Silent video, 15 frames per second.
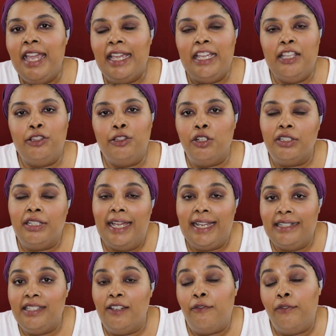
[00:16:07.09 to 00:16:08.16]
it looked
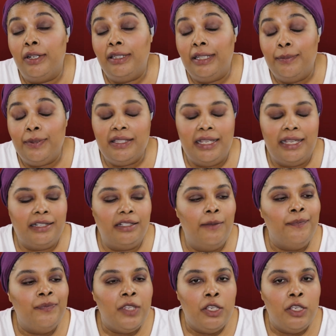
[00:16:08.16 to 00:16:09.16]
like different lipsticks.